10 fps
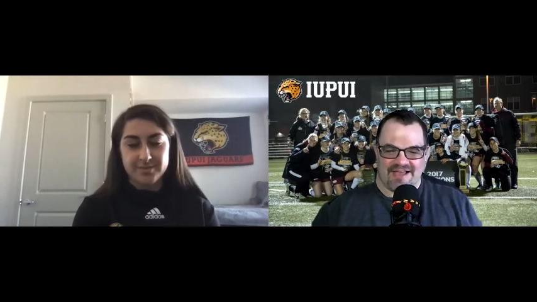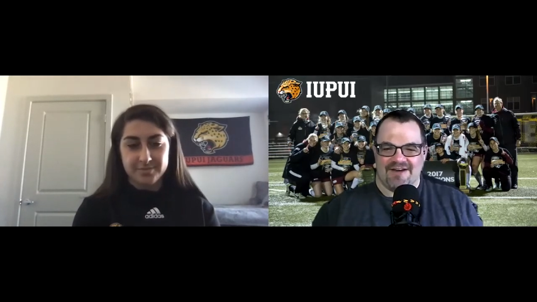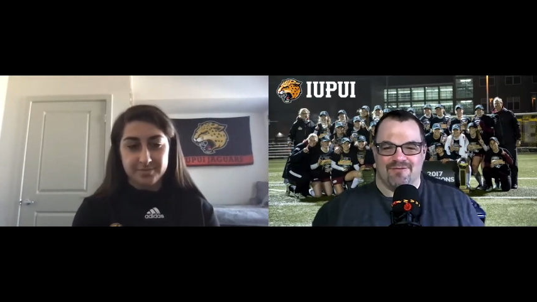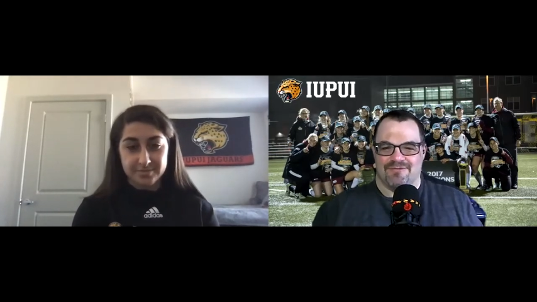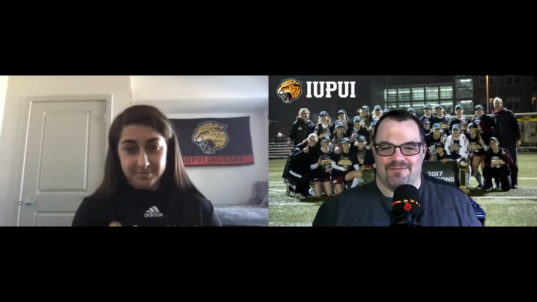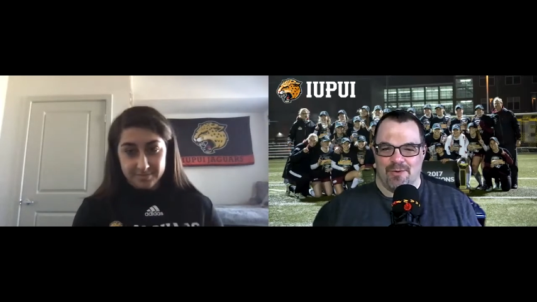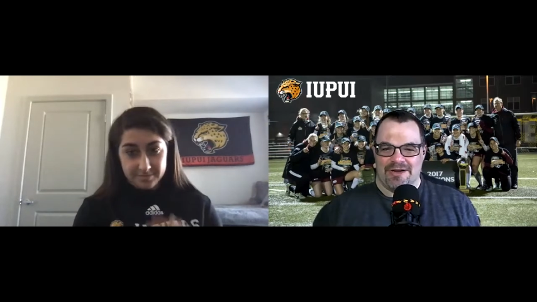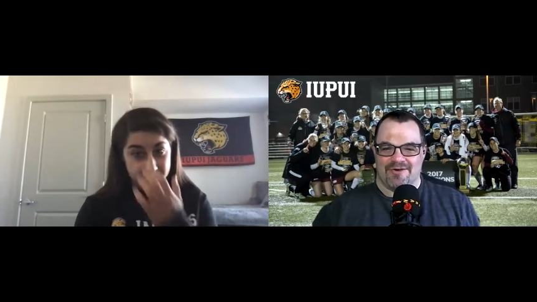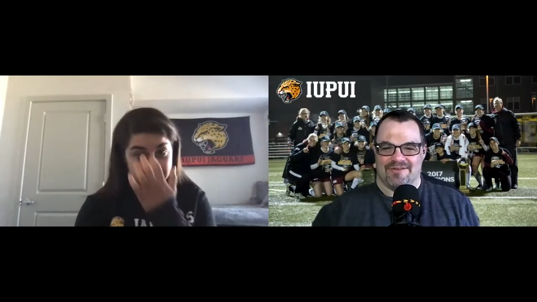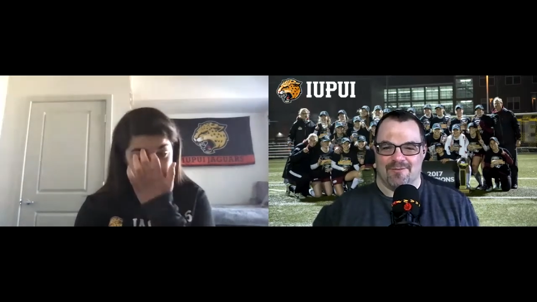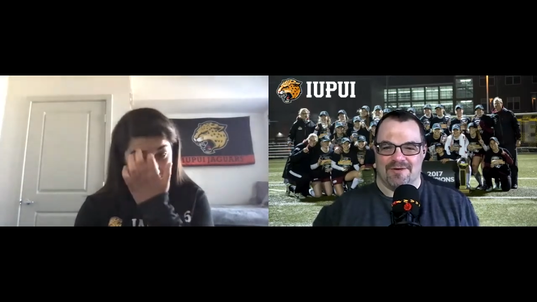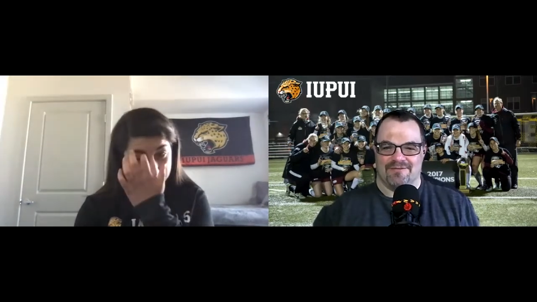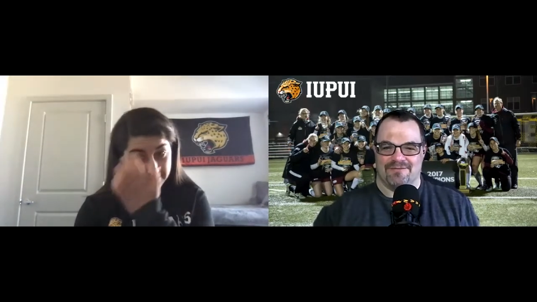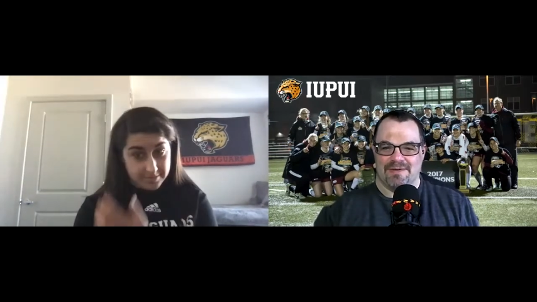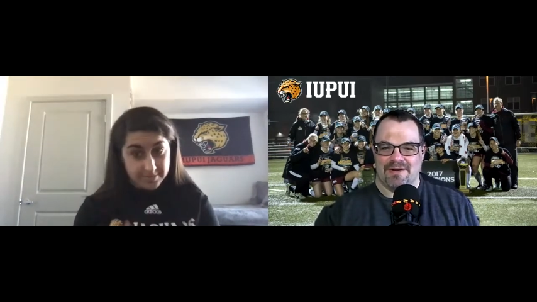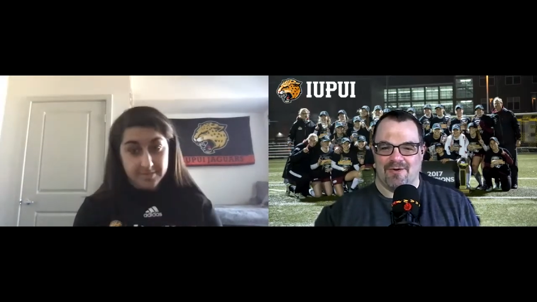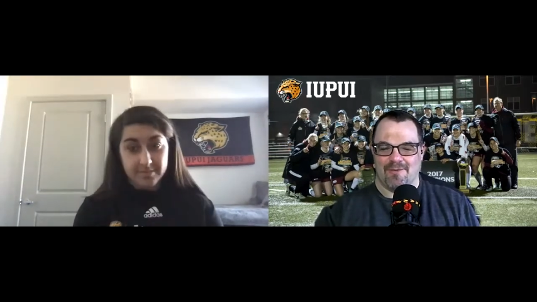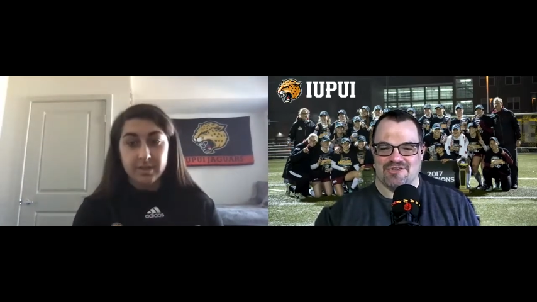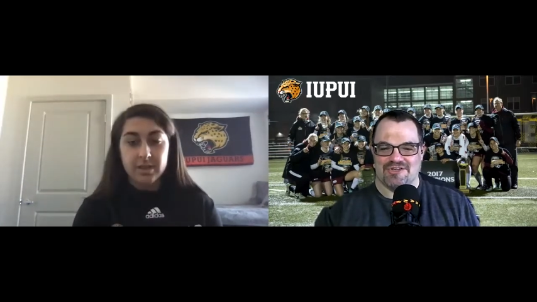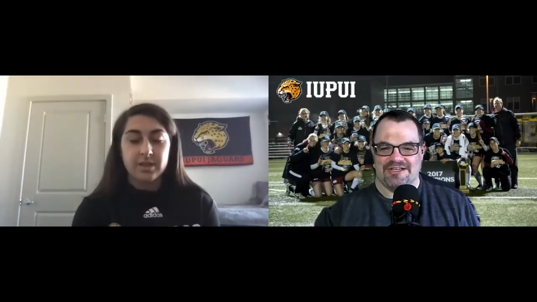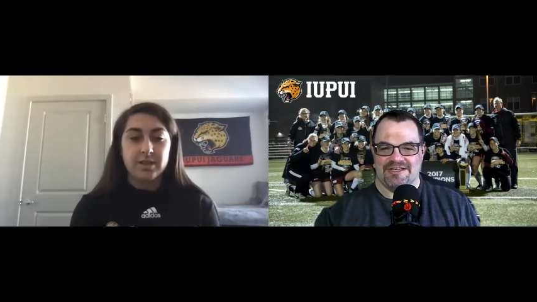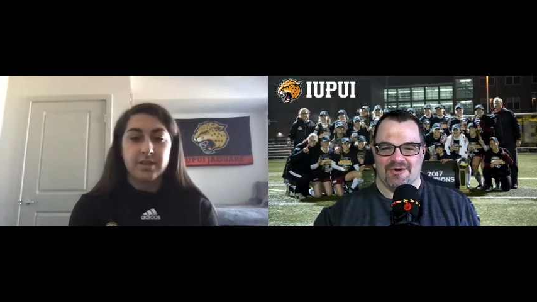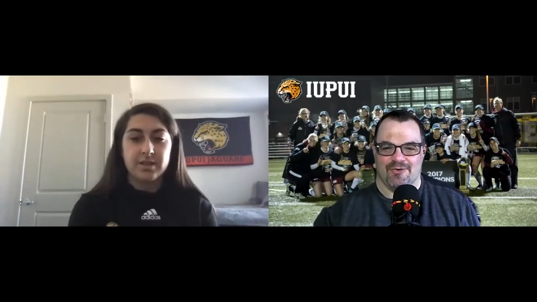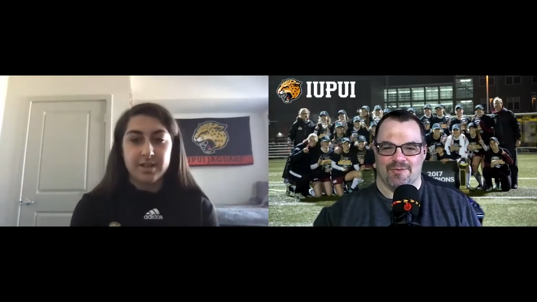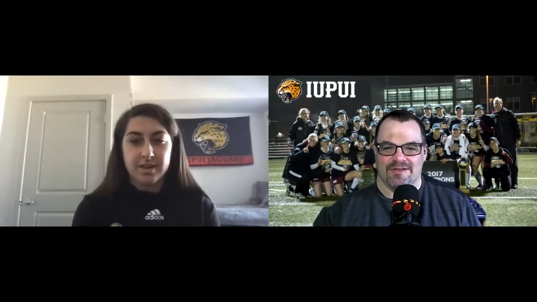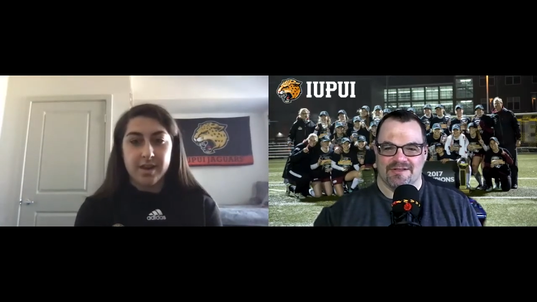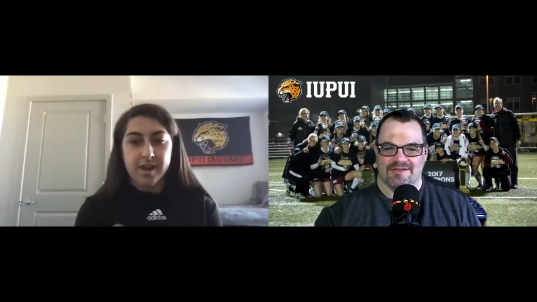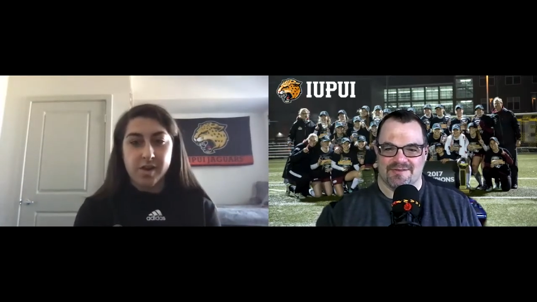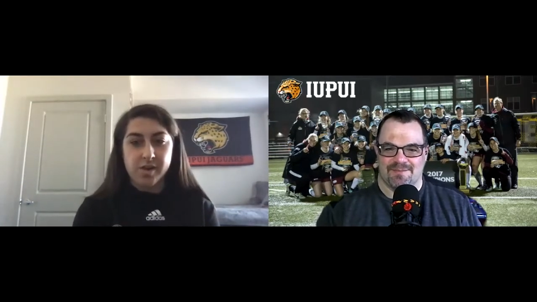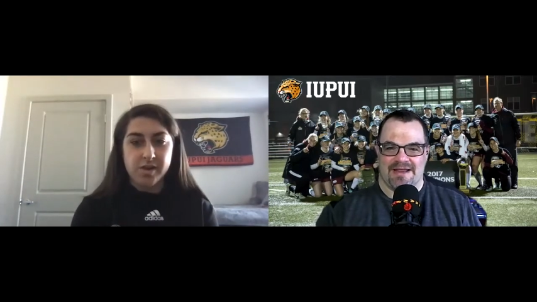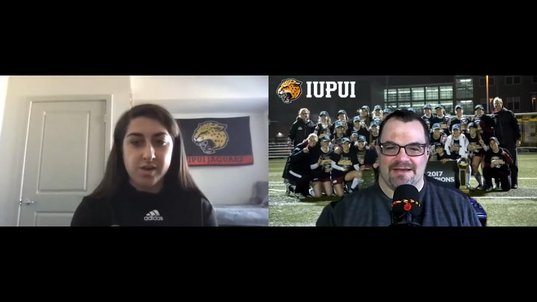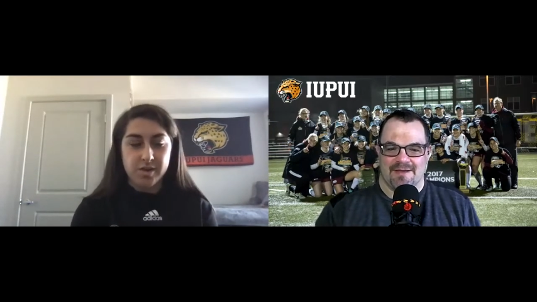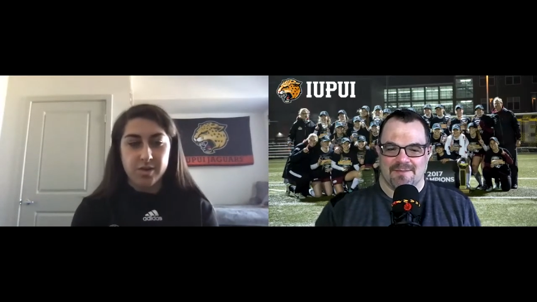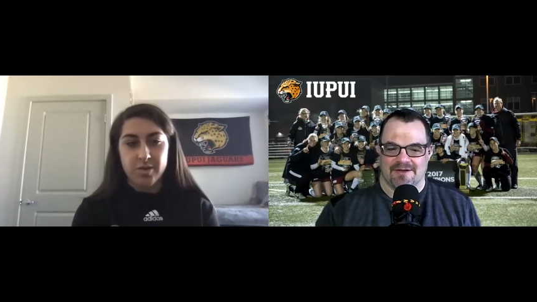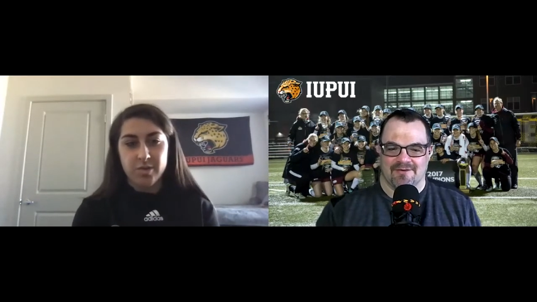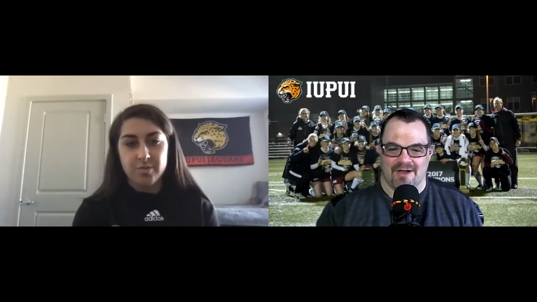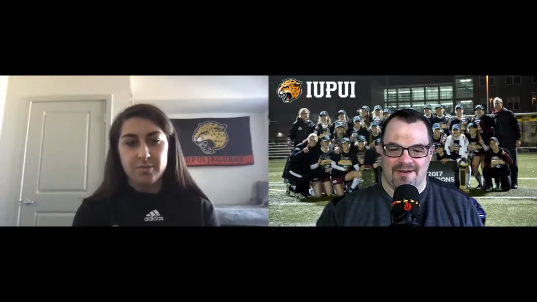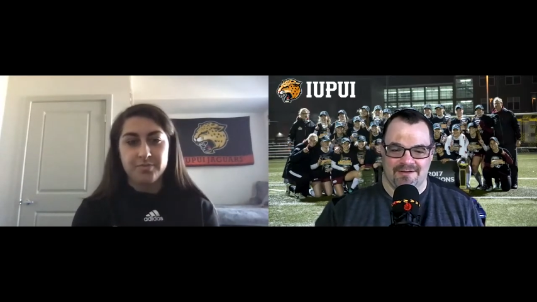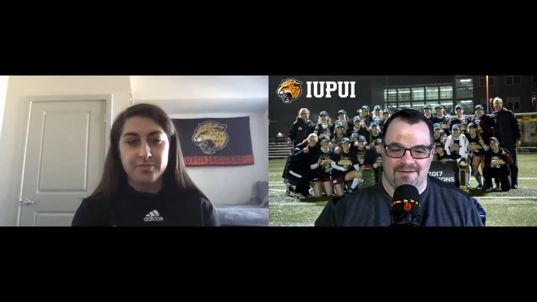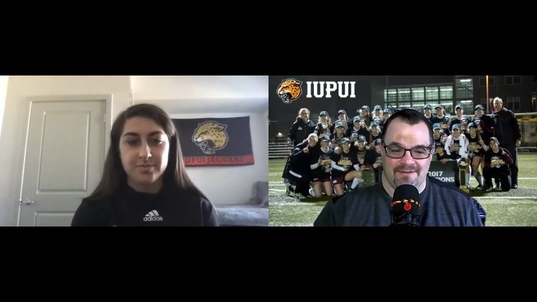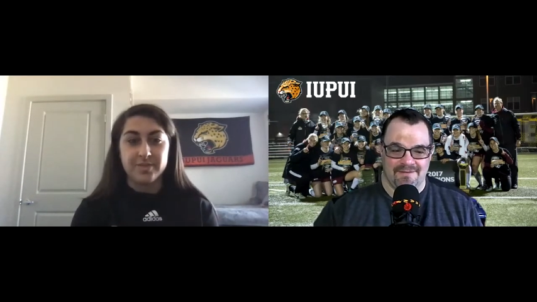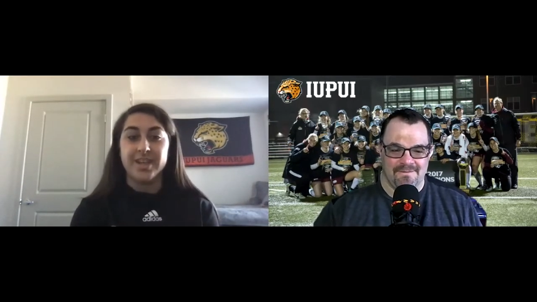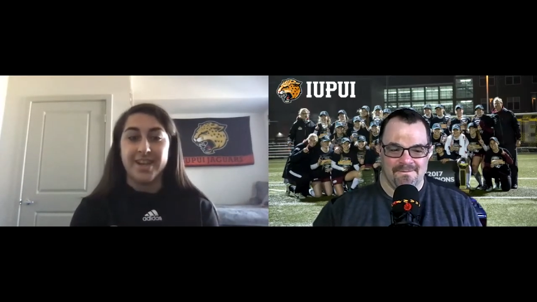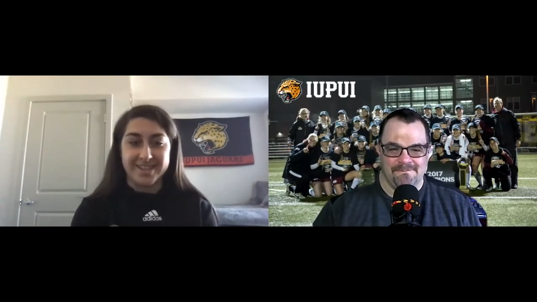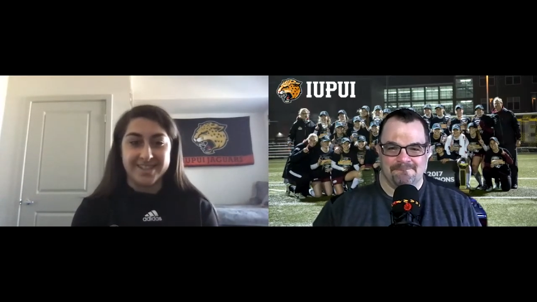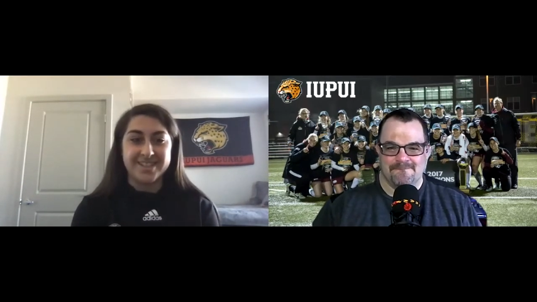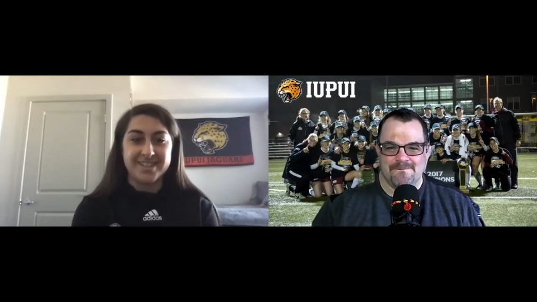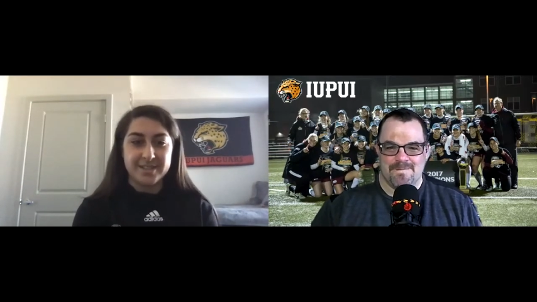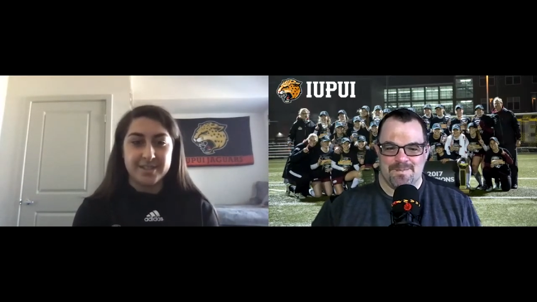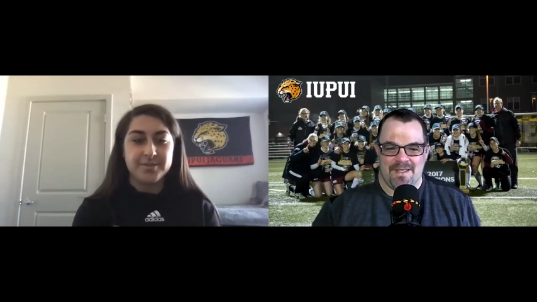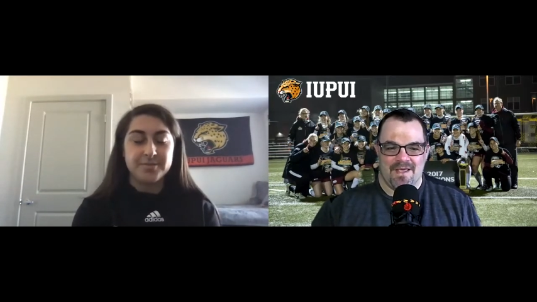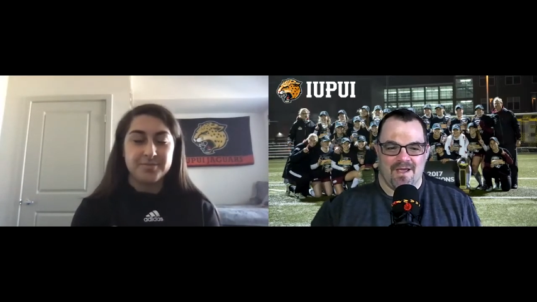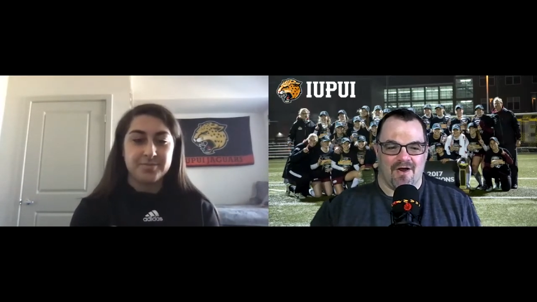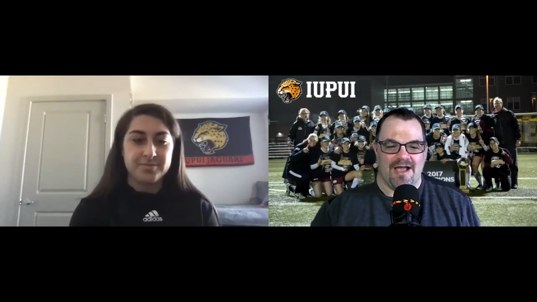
Speaker 1: kind of weird that we've been almost a year with this pandemic, right? Yeah. All